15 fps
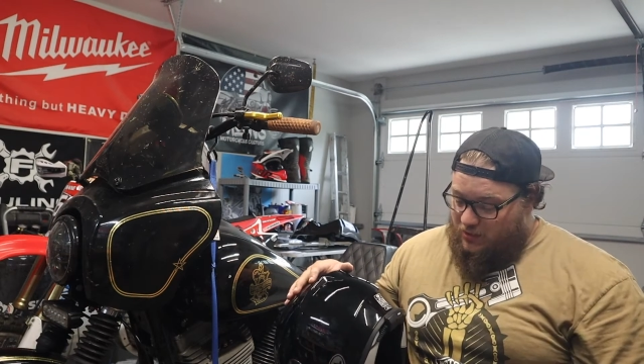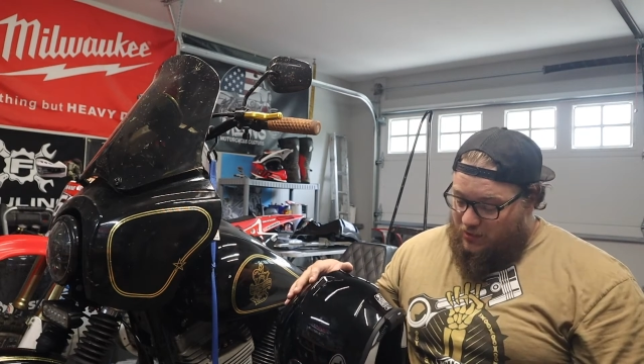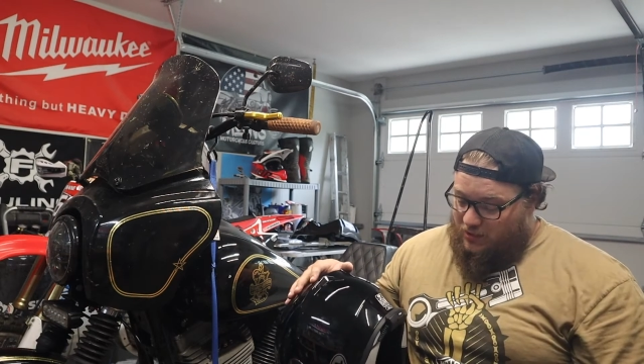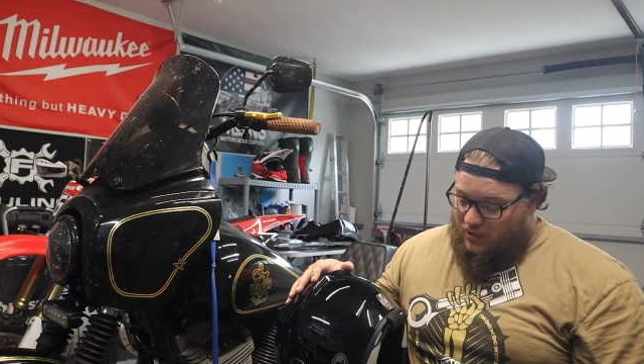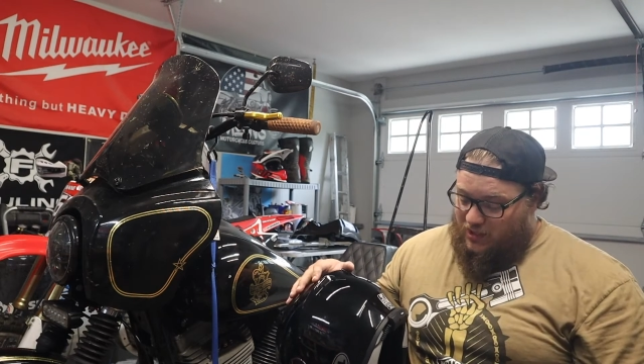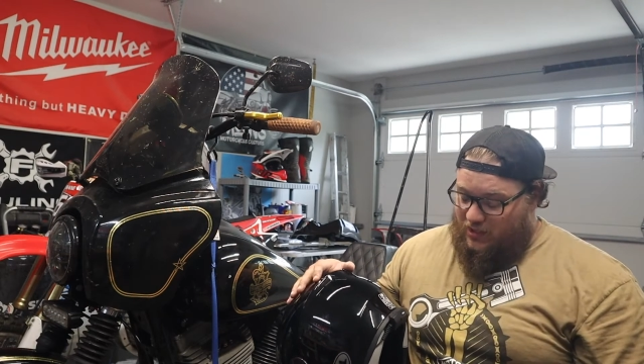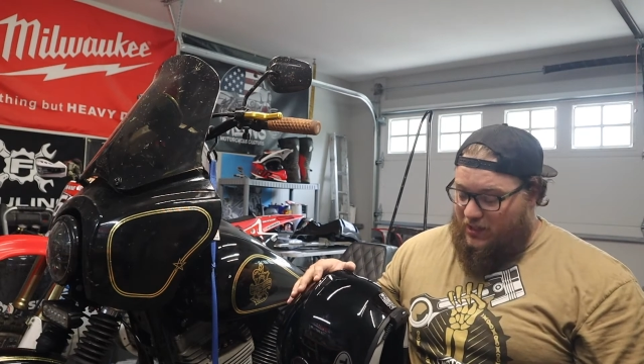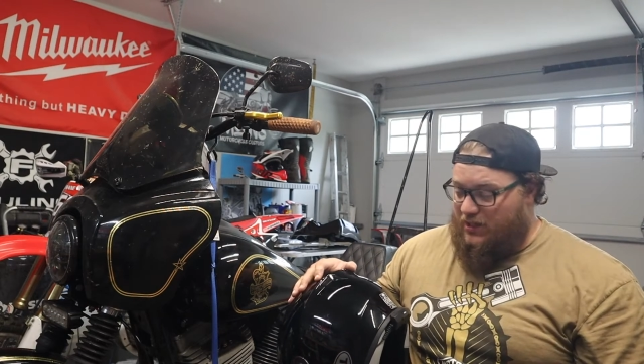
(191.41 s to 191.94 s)

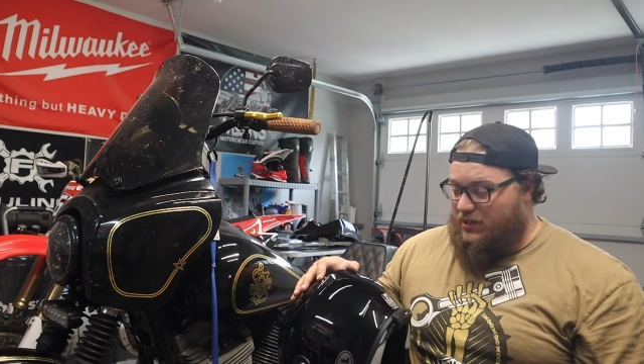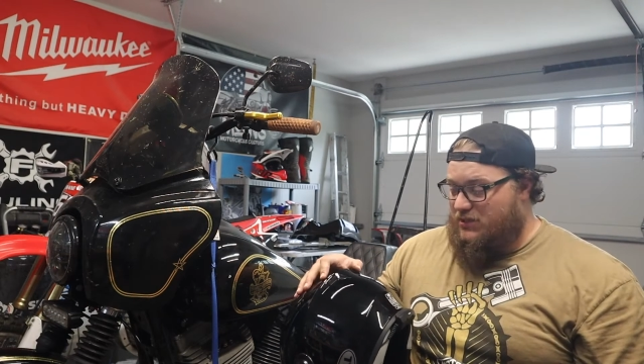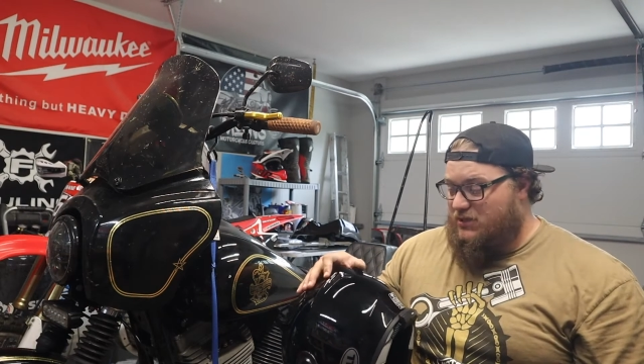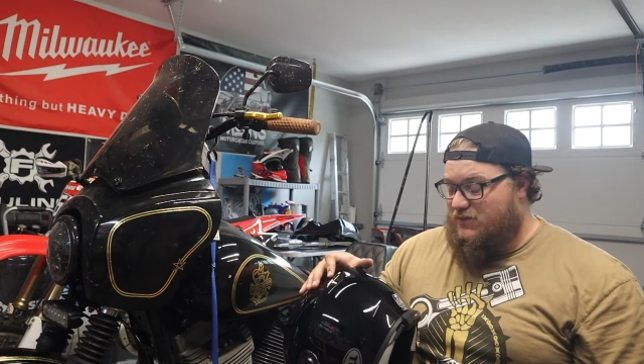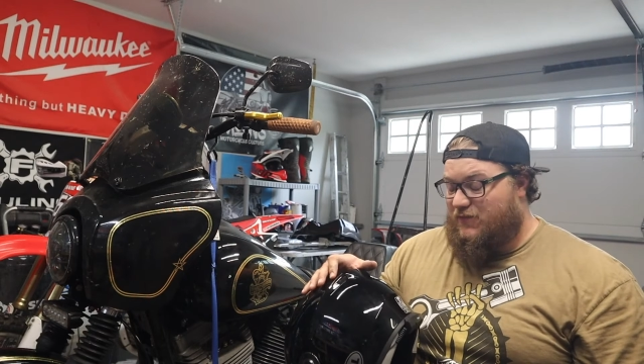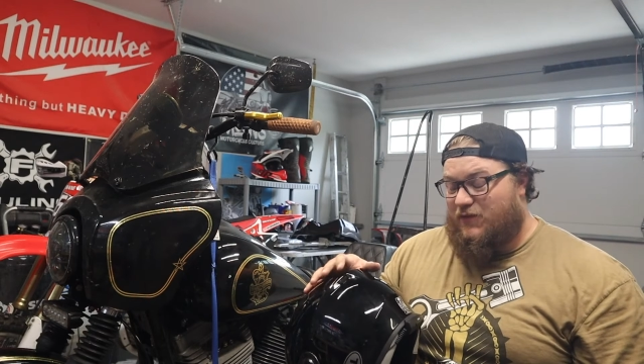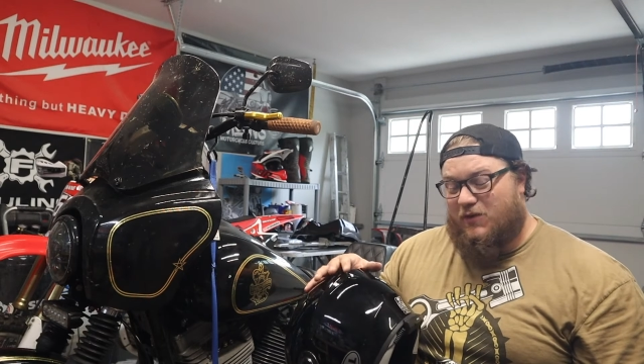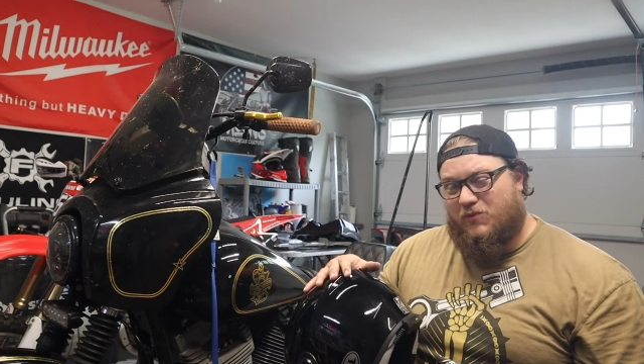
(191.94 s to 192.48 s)
not I
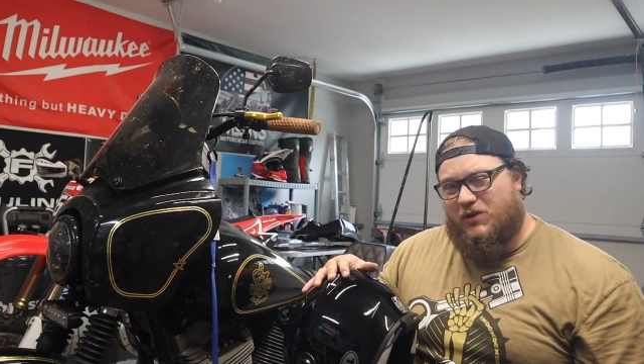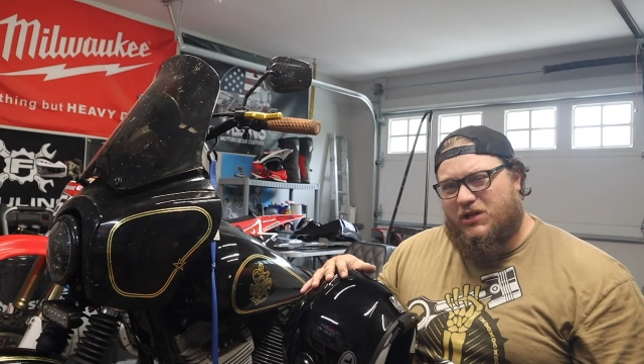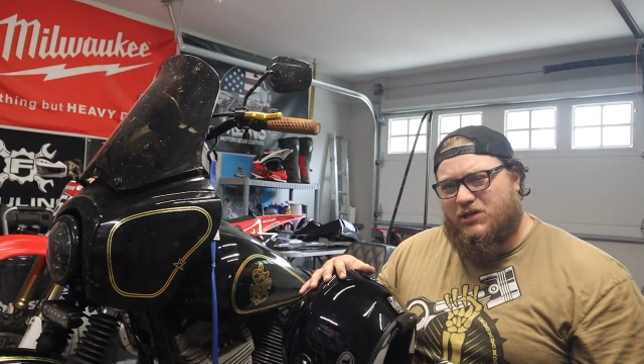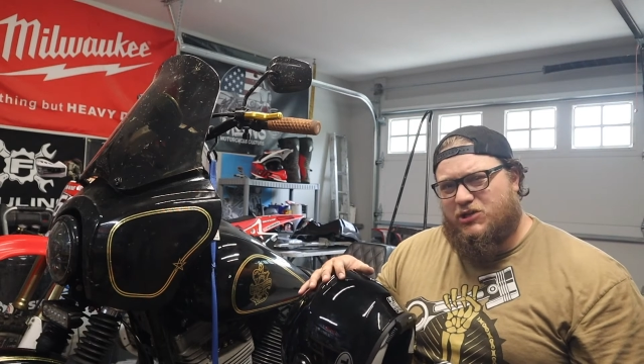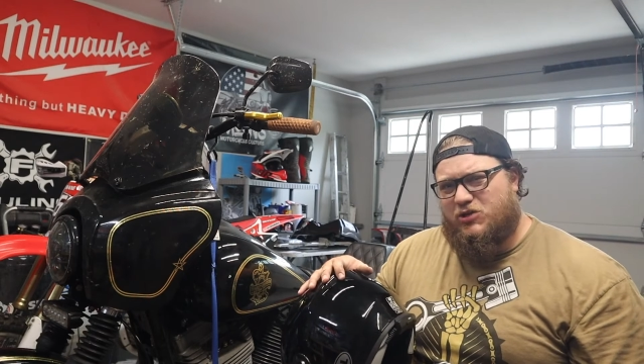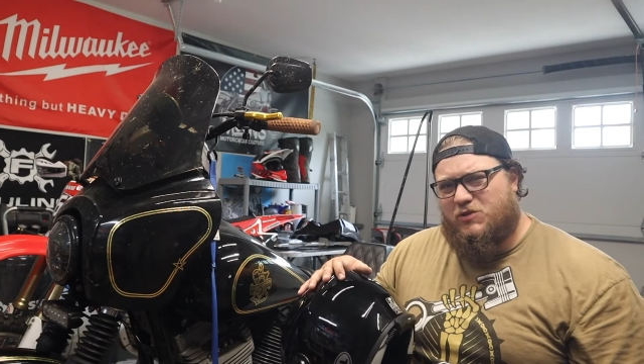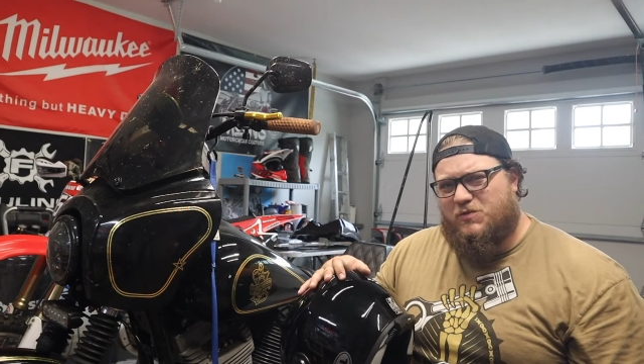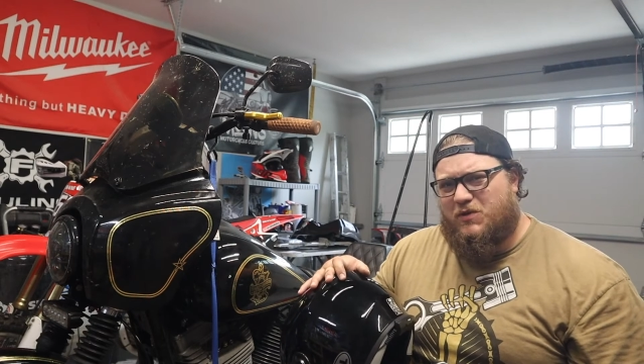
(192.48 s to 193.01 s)
guess fitment issues,